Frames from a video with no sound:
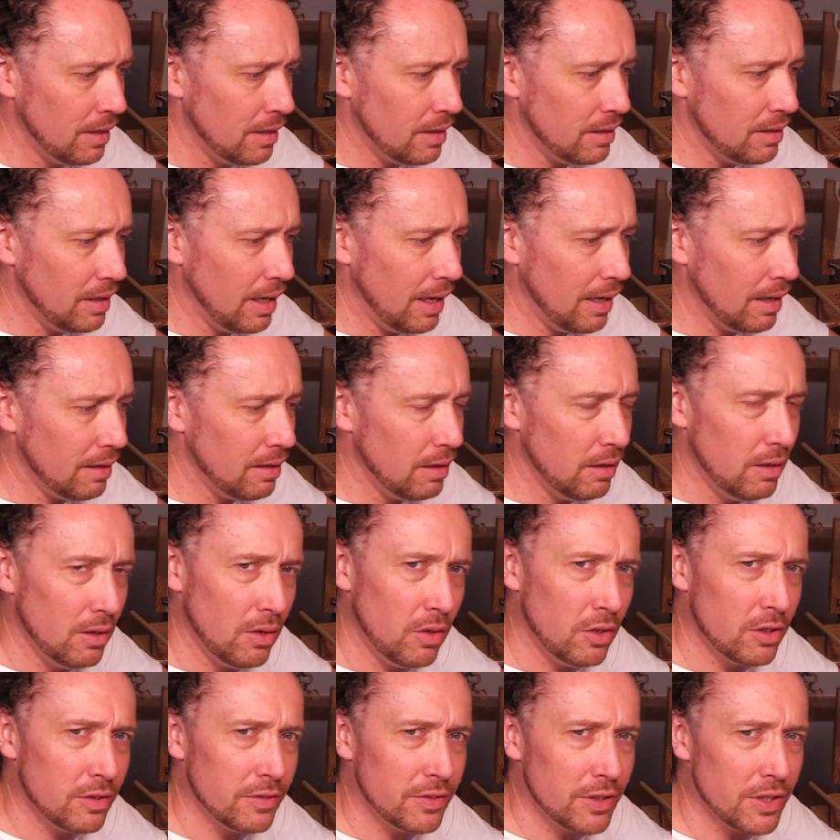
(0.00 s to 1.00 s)
Now, a
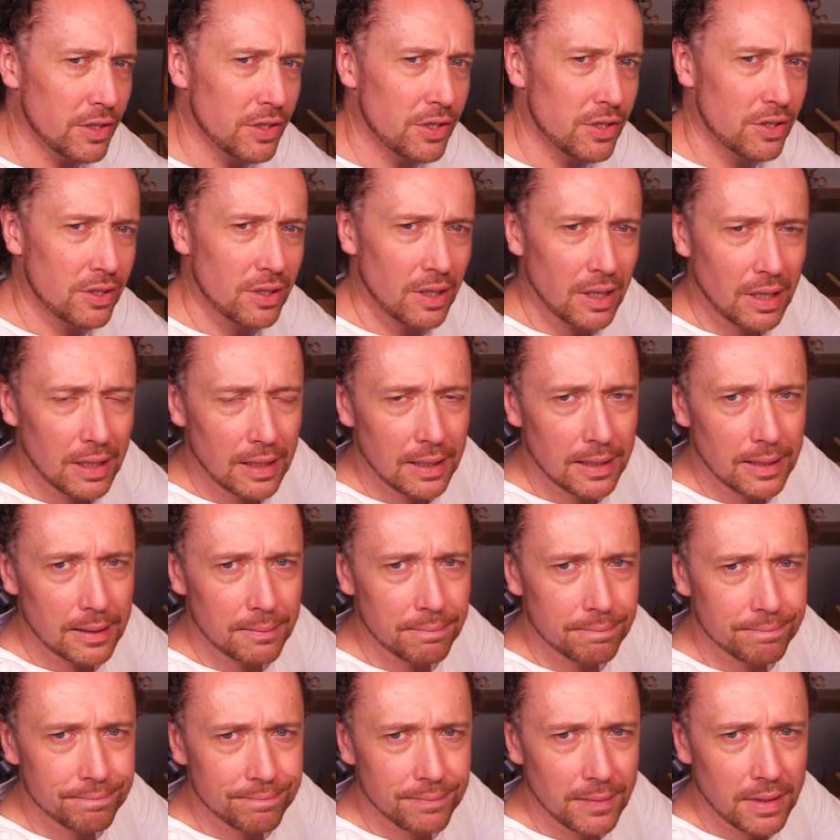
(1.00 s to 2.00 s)
lot of us
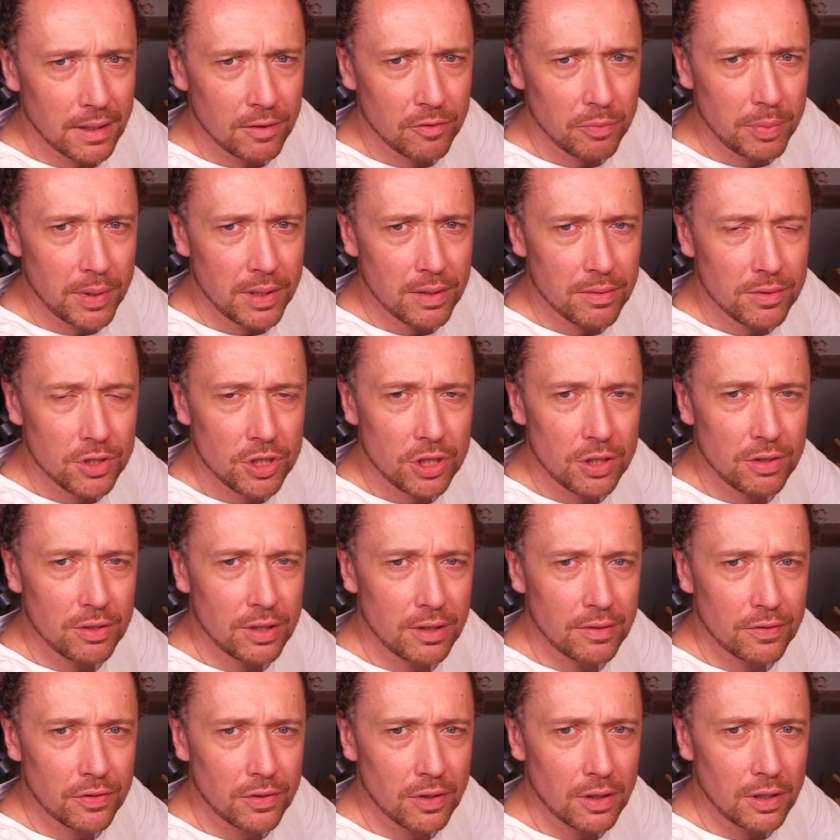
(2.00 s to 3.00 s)
have been
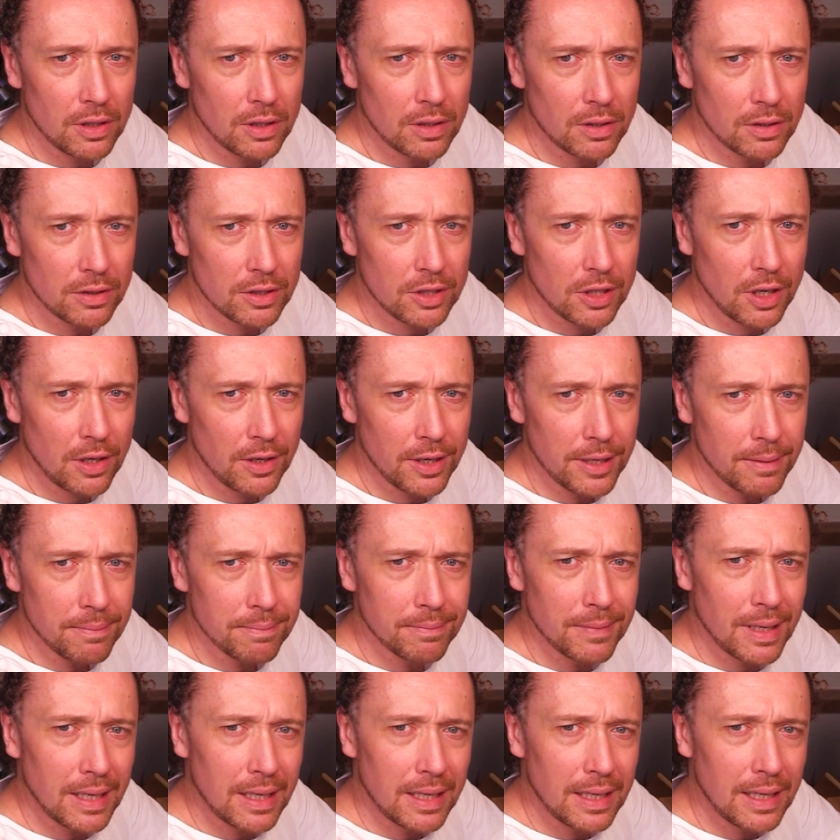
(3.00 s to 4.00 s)
shooting for a long
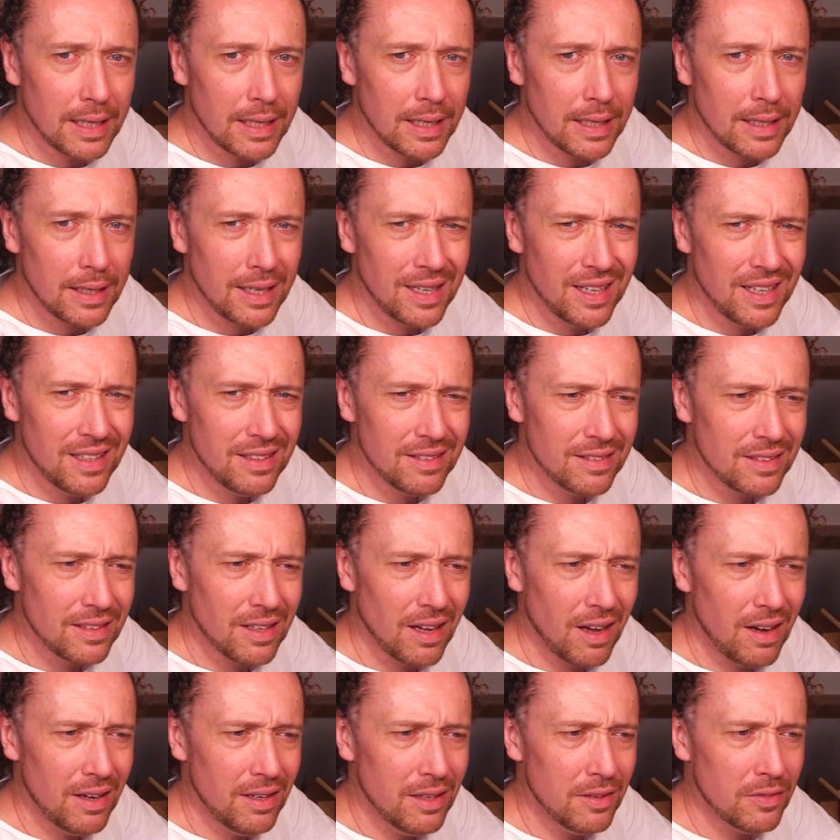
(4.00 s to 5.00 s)
time and
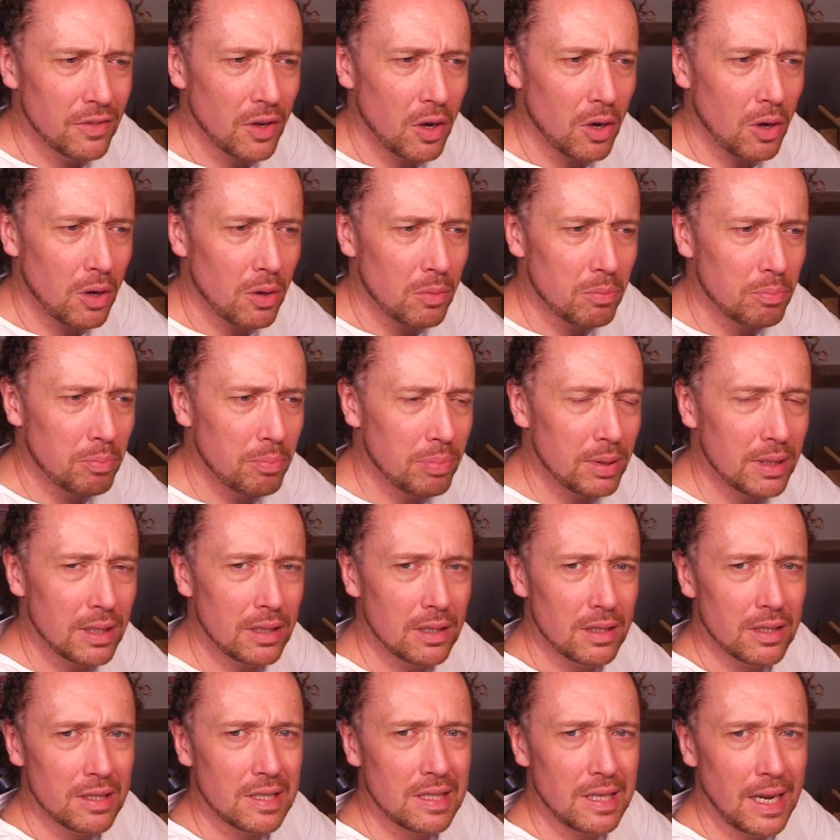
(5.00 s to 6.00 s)
kind of are
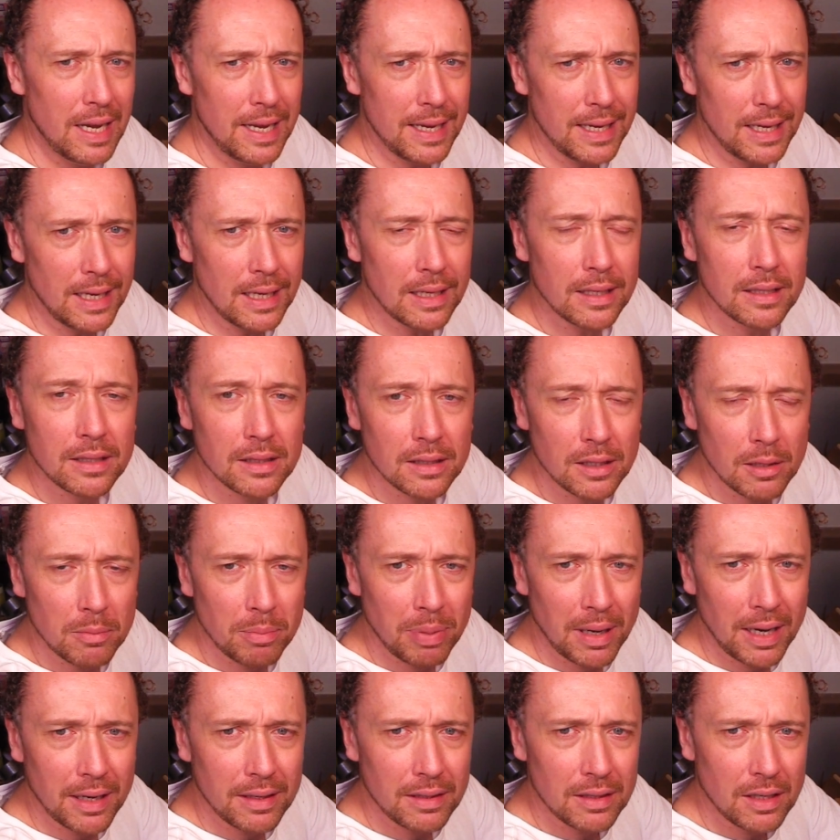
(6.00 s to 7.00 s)
blasé
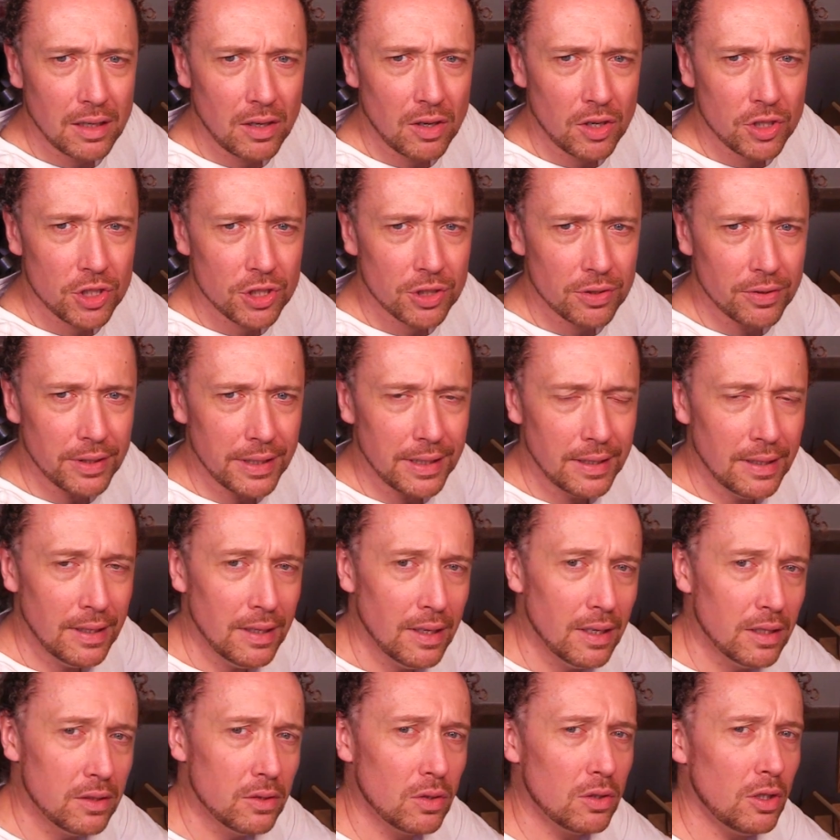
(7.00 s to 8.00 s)
about archery.
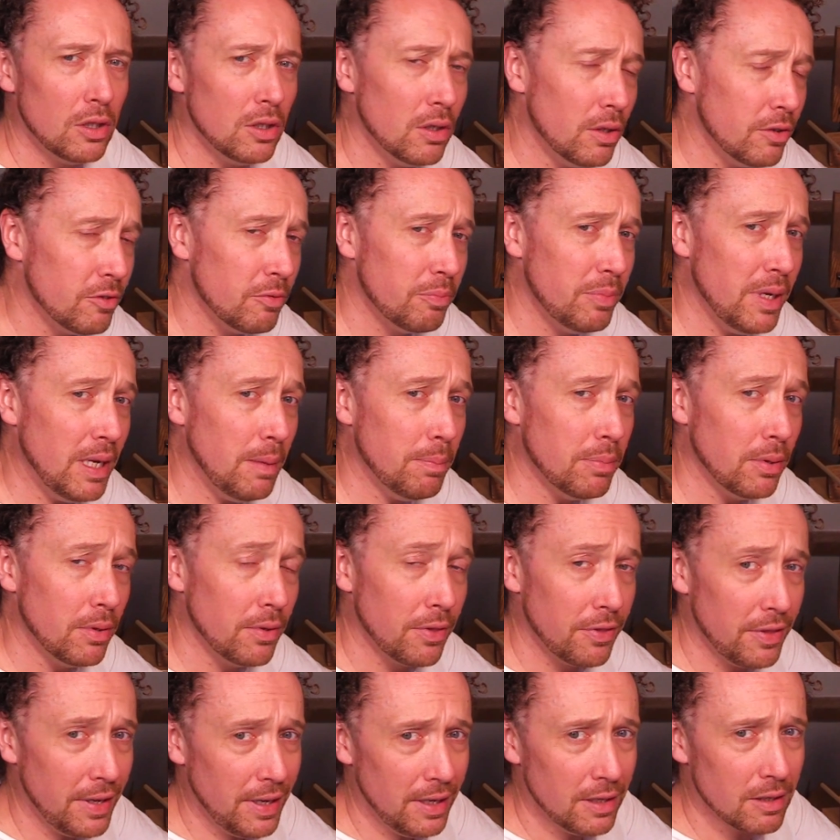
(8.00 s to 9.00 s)
Not a lot of people
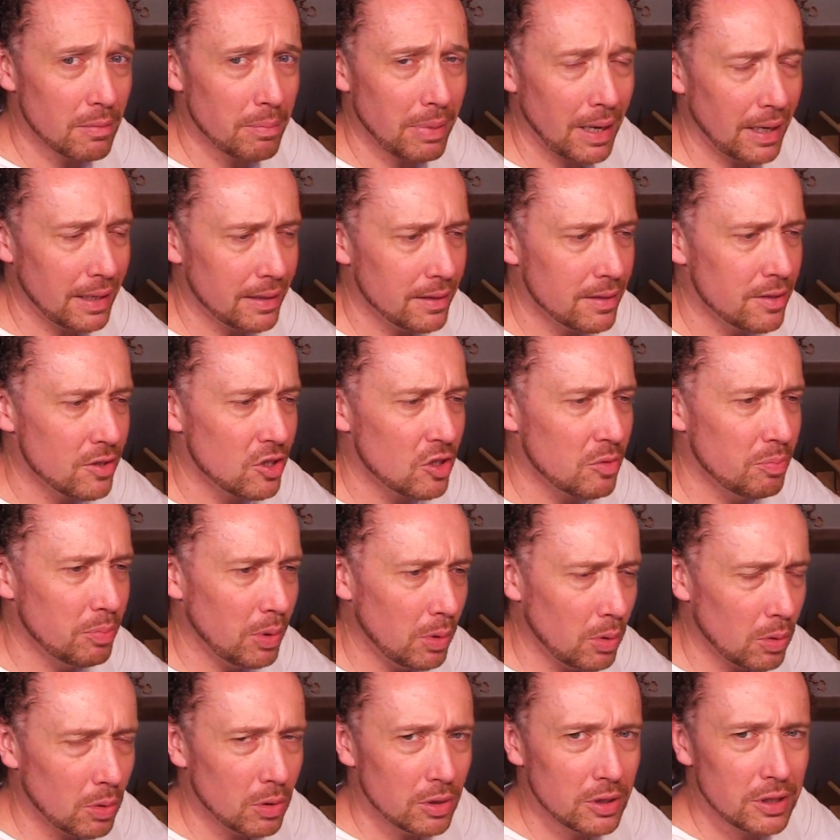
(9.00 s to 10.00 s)
think about
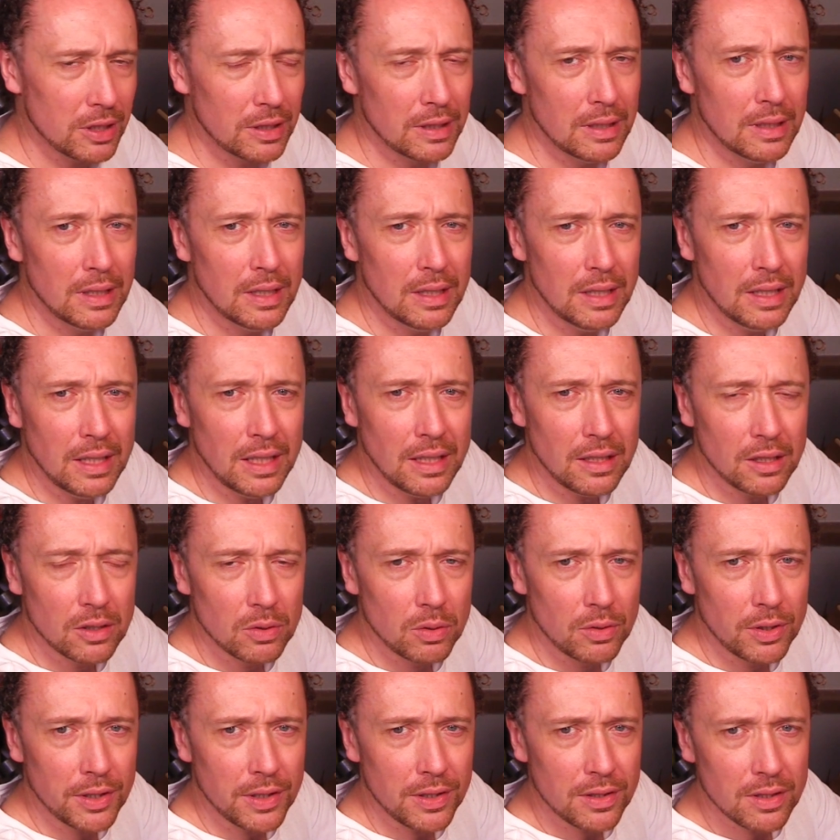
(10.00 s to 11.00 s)
sport in
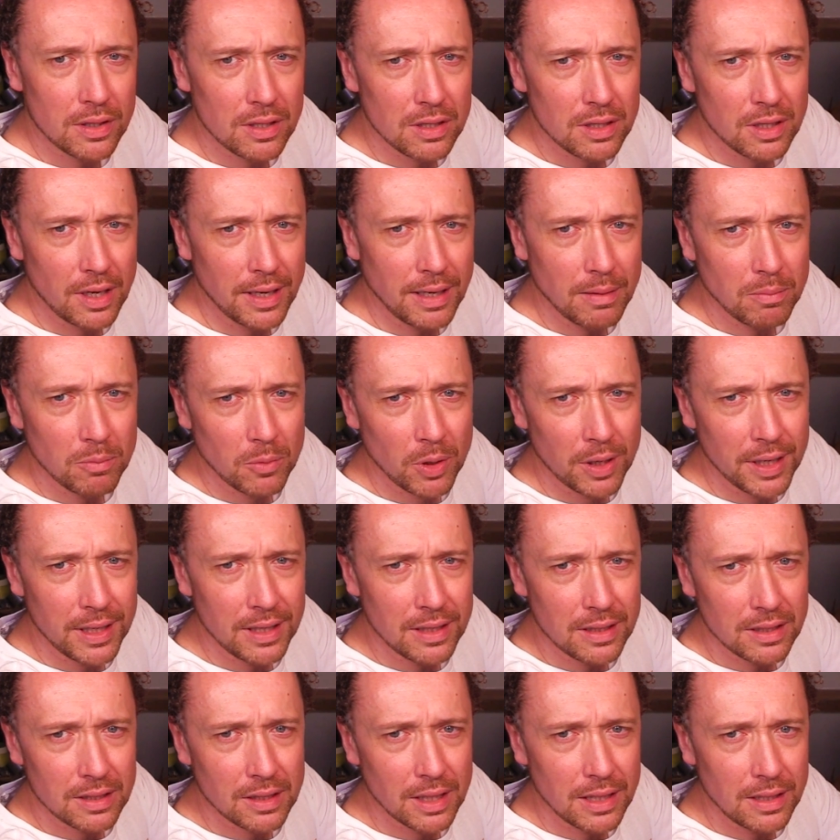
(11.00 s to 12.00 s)
quite the same way
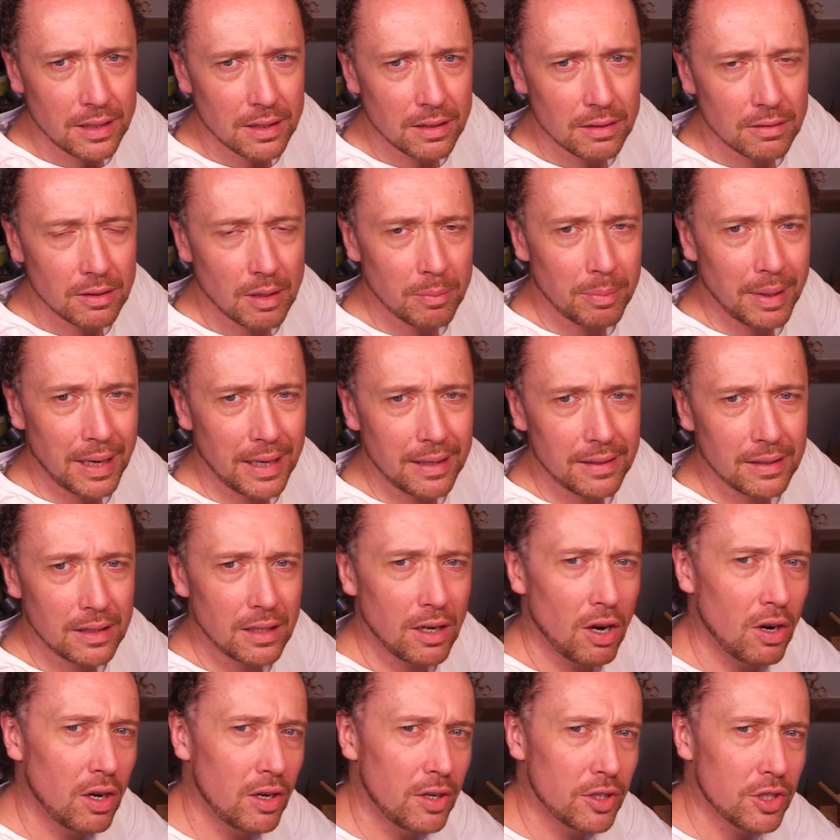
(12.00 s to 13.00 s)
as they do about
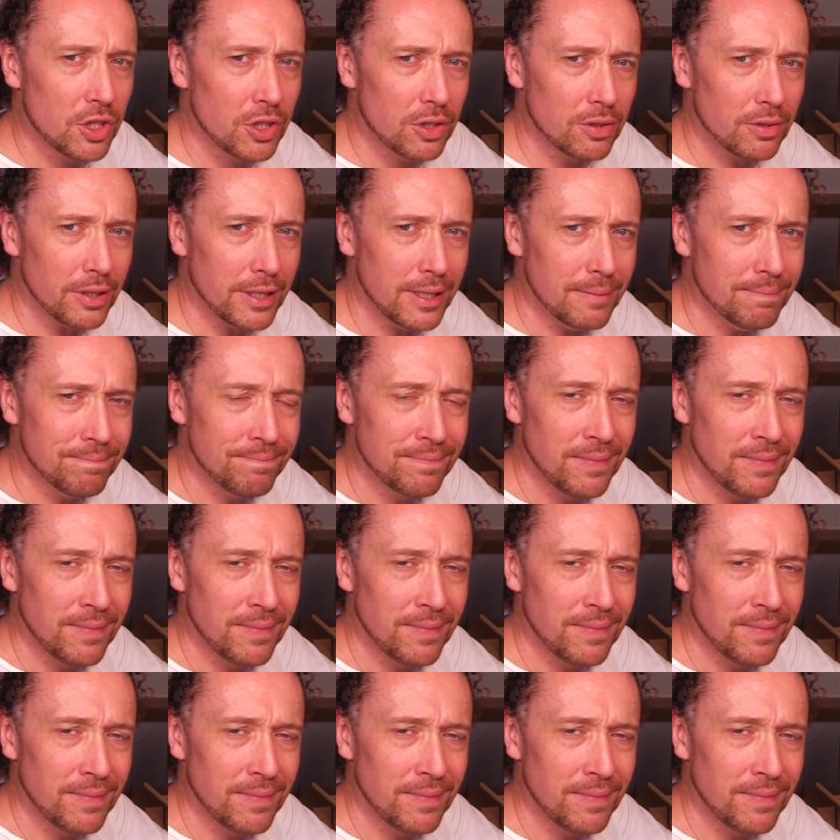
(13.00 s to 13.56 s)
archery.